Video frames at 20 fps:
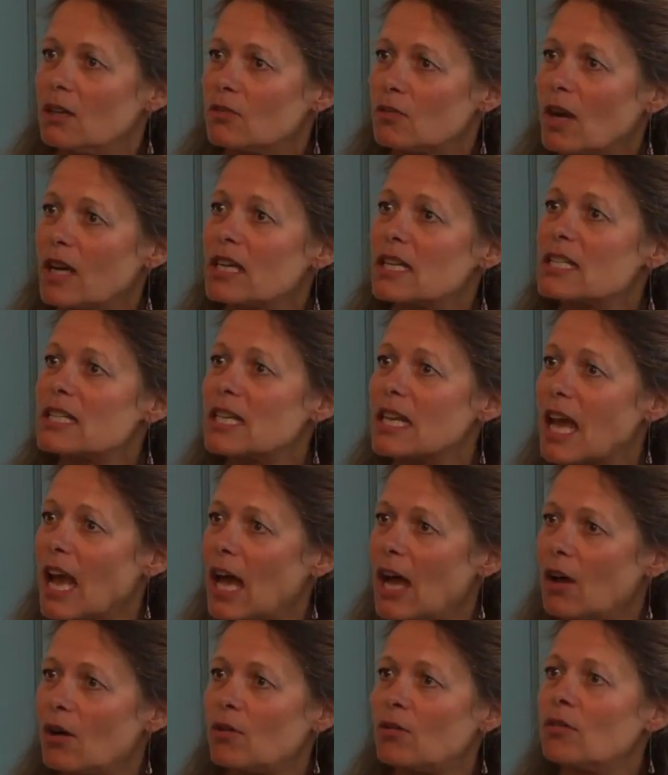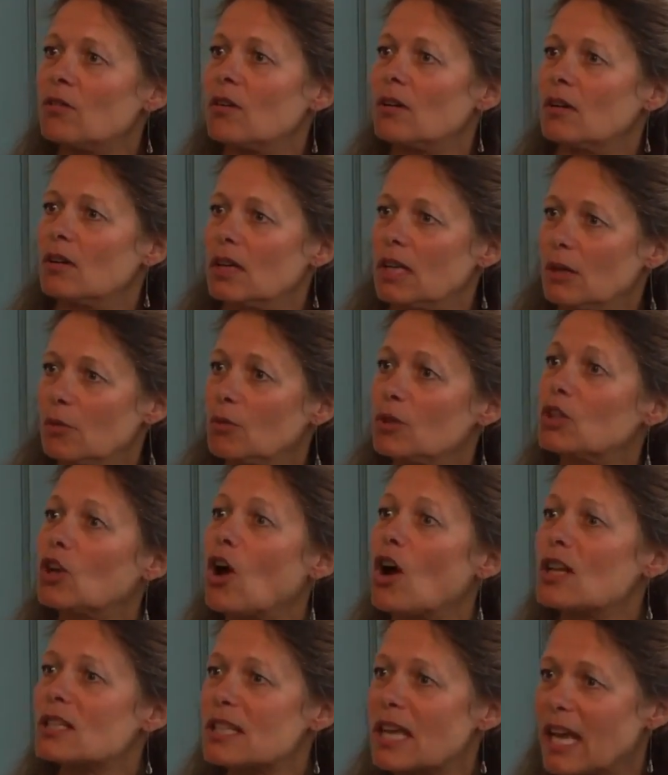trying to see how it would
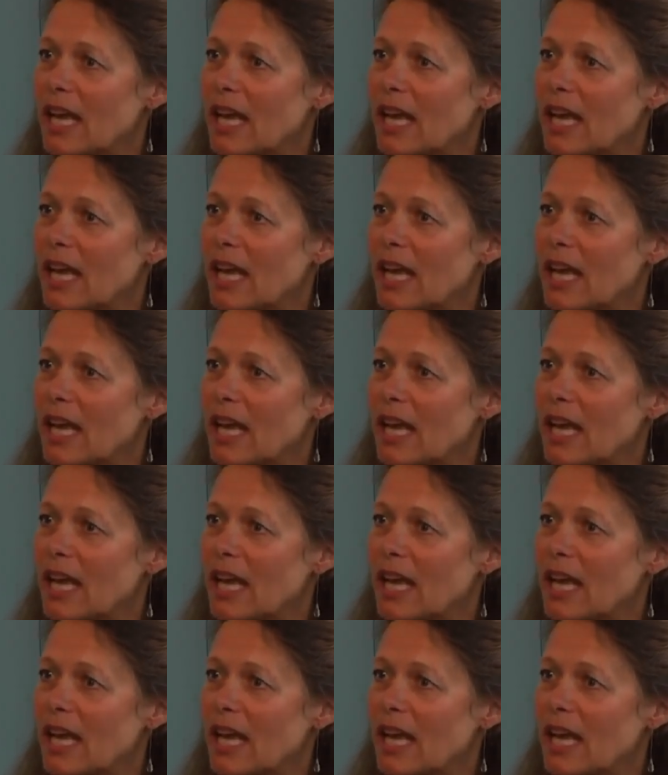cause